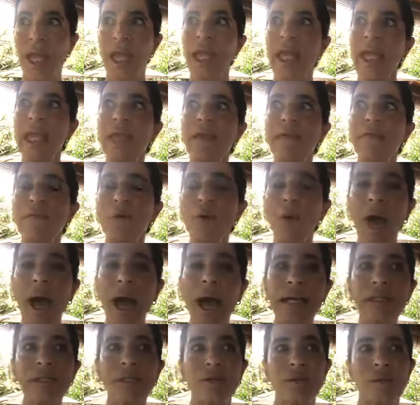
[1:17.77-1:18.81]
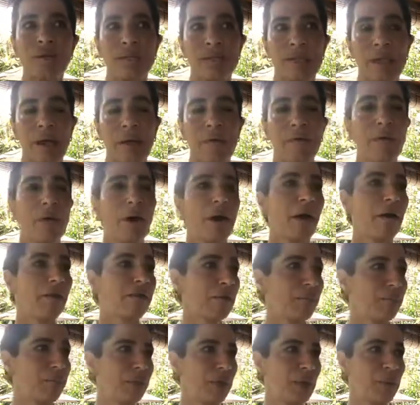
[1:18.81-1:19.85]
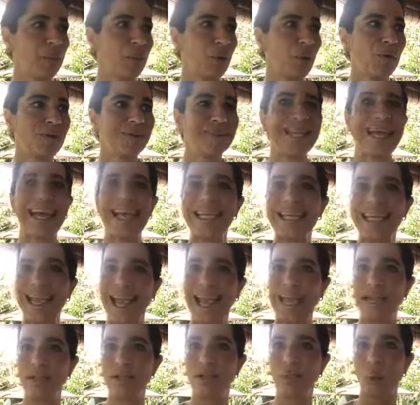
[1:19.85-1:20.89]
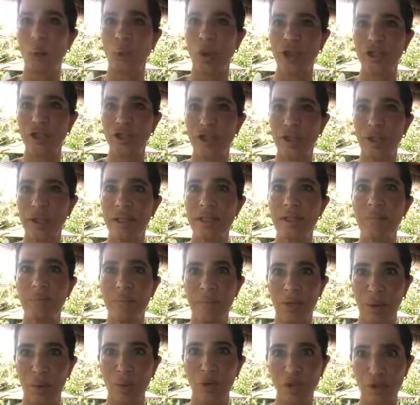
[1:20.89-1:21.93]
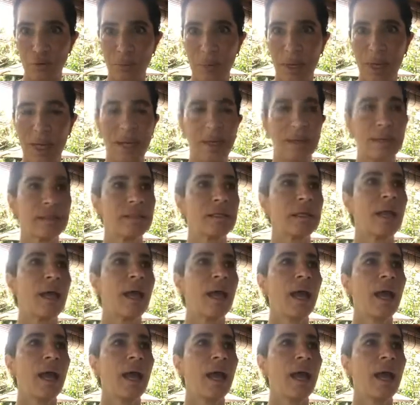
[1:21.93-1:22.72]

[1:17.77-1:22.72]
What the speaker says: If you ask yourself or other people dead-end questions, which means,